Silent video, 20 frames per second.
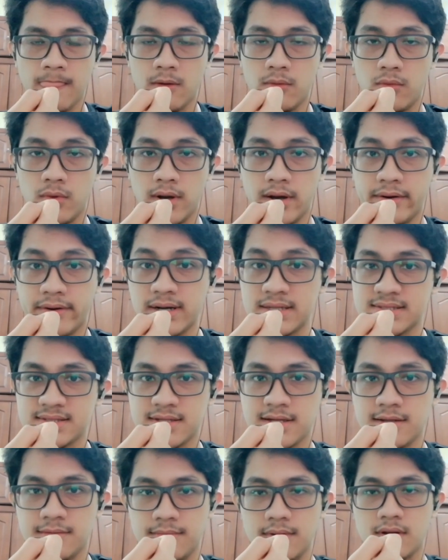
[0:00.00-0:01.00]
were
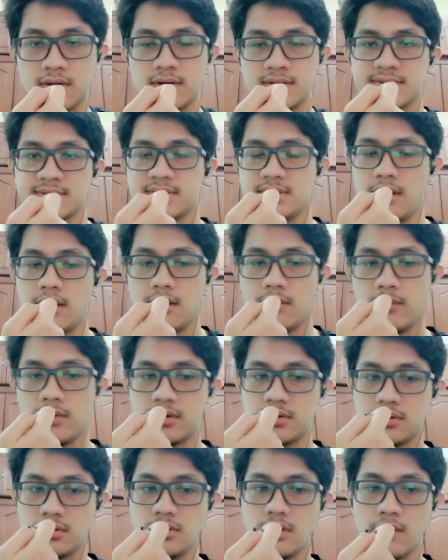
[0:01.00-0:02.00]
arrested because they
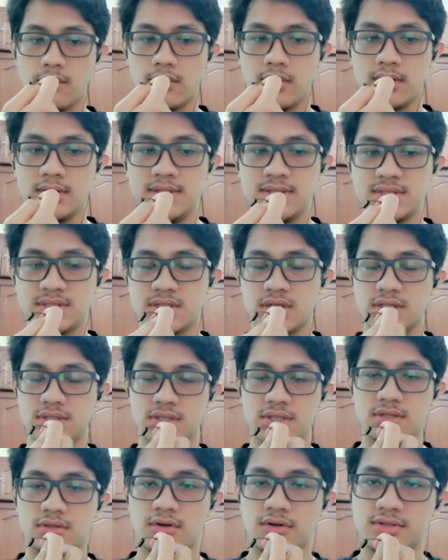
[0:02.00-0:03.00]
were
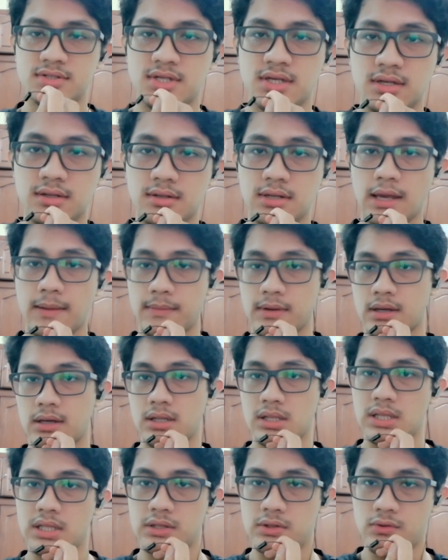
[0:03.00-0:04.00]
discharging toxic
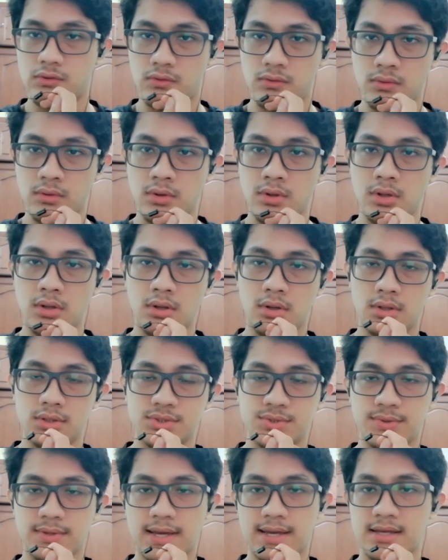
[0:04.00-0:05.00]
chemical into
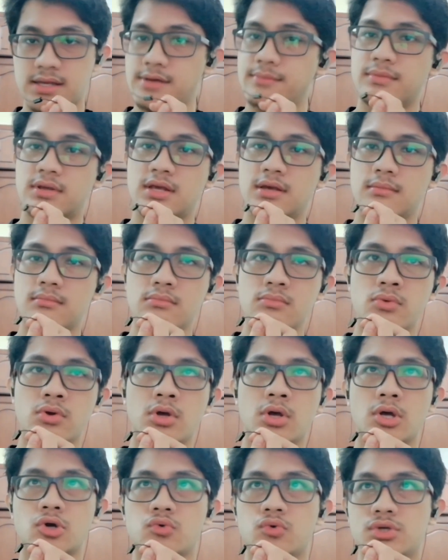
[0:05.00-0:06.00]
Sungai Kim,
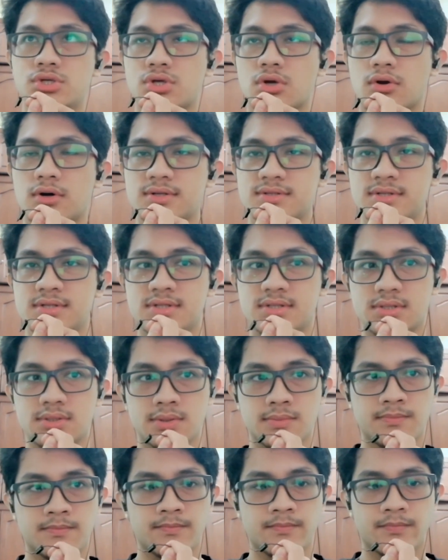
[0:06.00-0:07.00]
which causes
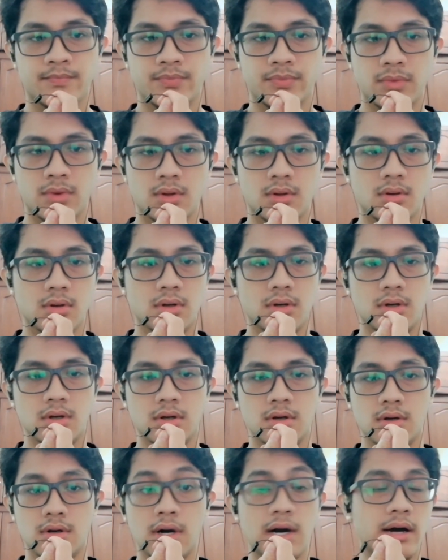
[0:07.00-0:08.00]

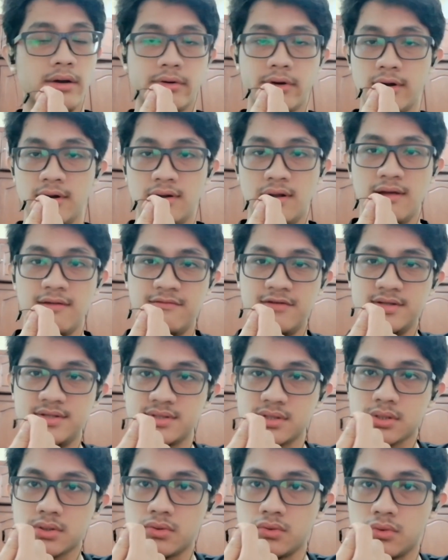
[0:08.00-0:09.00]
111
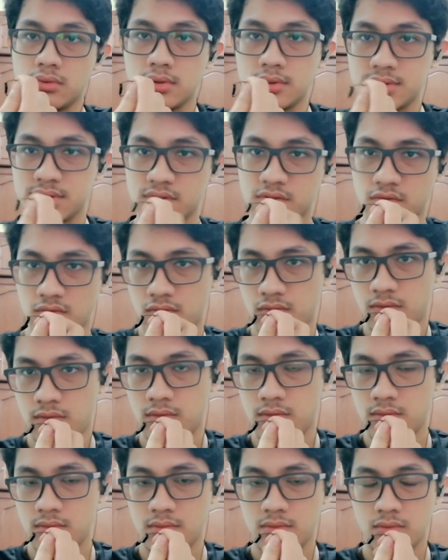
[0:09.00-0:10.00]
schools to
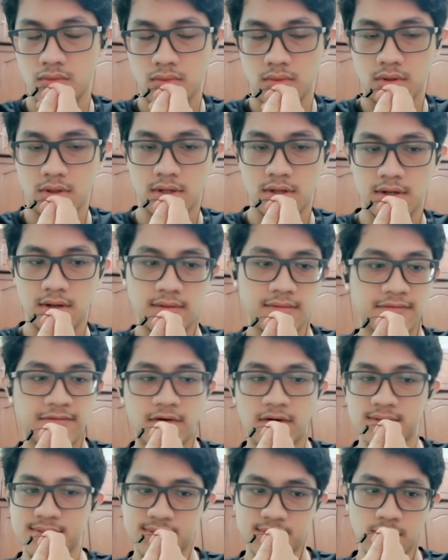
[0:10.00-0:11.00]

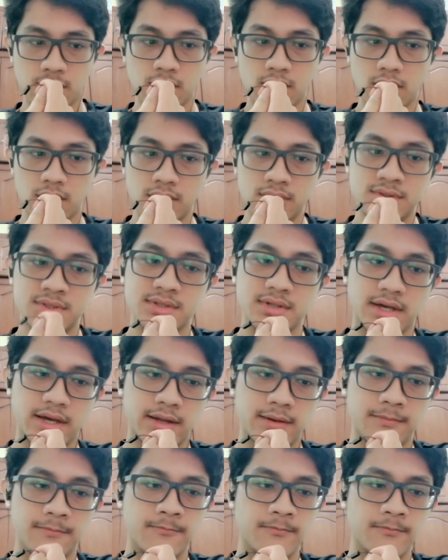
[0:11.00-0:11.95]
forced to close, and